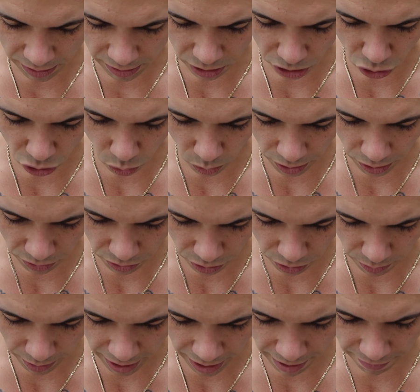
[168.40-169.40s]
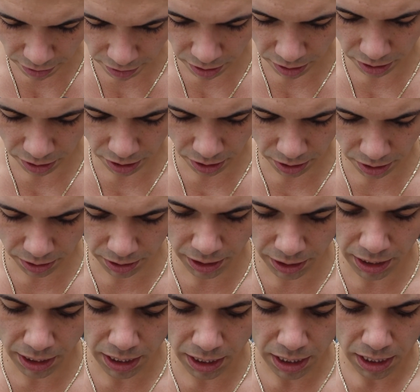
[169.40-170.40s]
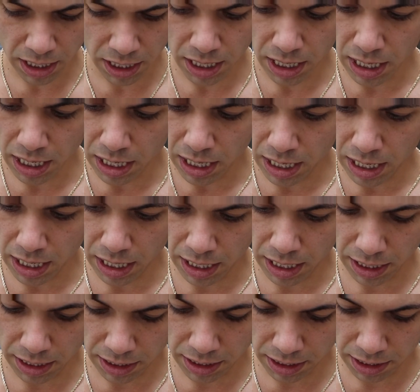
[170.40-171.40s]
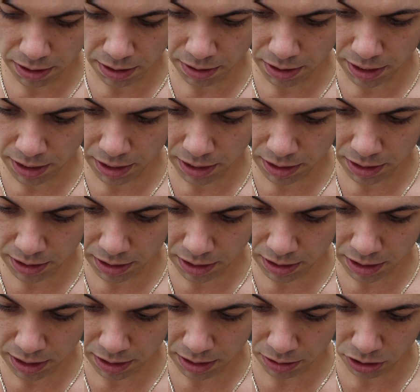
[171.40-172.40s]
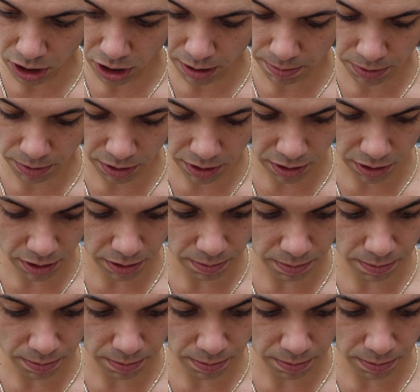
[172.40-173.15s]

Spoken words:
is a 22 I have on currently, and here is. Try to put this on